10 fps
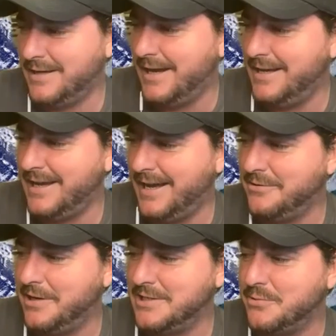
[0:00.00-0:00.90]
I
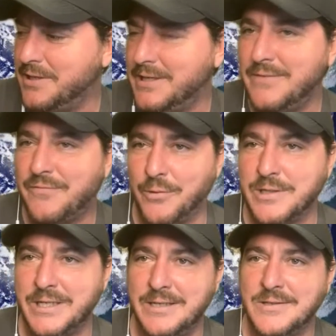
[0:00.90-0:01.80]
graduated at
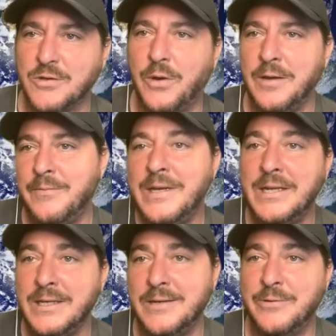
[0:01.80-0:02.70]
14, so I
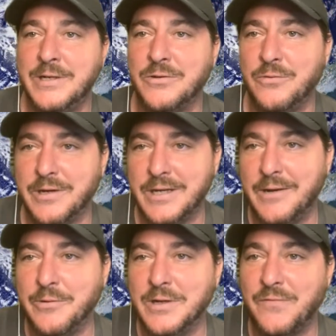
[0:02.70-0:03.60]
immediately went to work. I
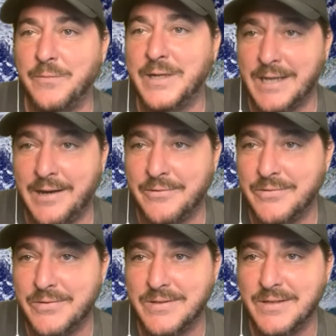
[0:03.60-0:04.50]
worked for
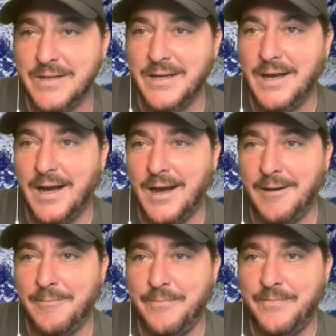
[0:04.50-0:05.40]
McDonald's.
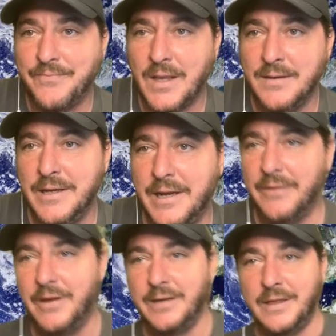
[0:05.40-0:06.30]
You know,
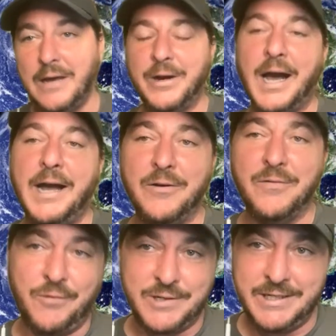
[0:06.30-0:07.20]
they would hire
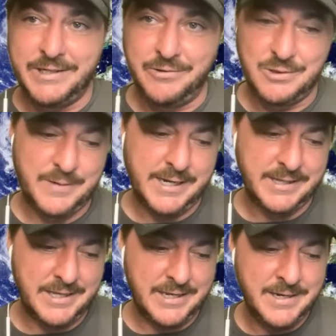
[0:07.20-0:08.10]
14-year-olds
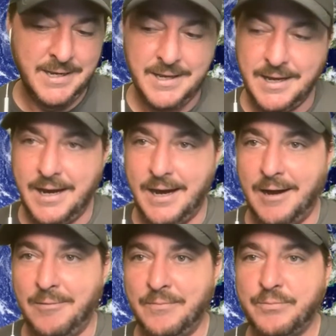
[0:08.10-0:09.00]
back then,
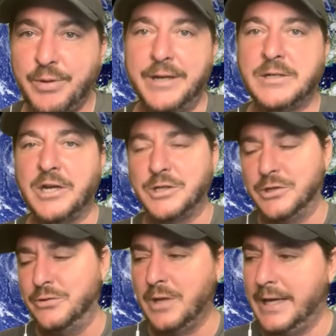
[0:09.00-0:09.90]
but to
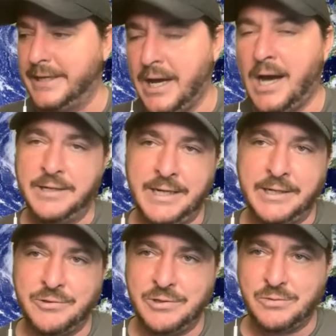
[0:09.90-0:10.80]
do like
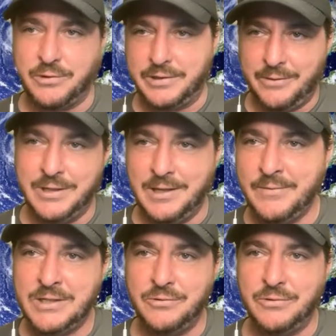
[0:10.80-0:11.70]
non-dangerous work. They wouldn't let
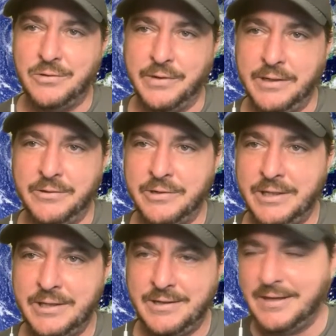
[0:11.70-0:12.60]
me do the grill or
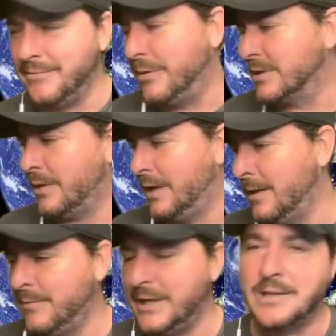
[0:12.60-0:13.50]
anything. Every once in a while,
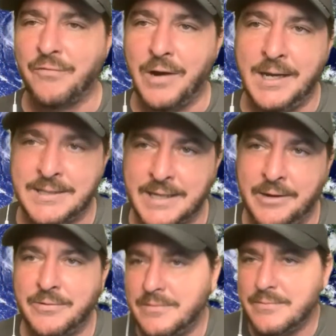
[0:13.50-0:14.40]
let me get the fries
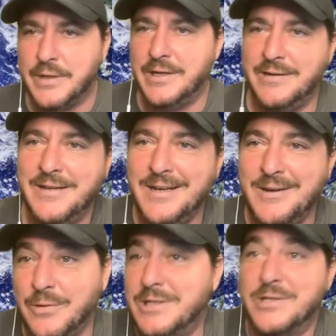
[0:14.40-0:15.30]
out, but
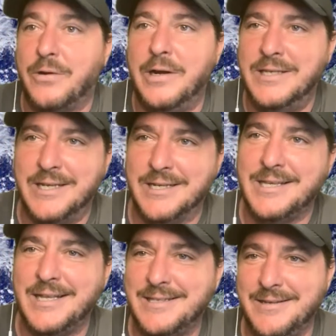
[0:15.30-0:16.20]
which is crazy because
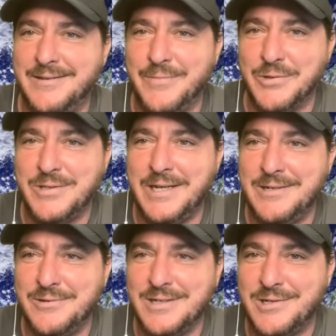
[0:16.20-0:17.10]
that's the most
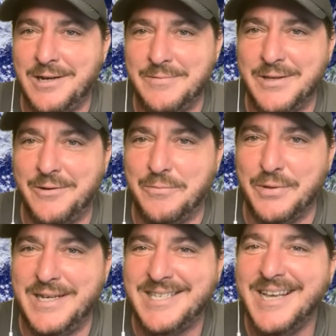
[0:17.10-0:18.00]
dangerous job in the whole
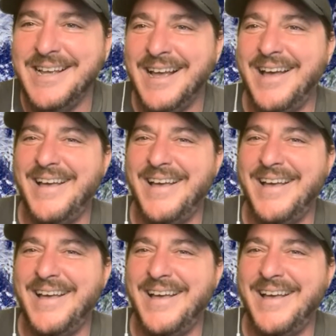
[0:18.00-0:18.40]
place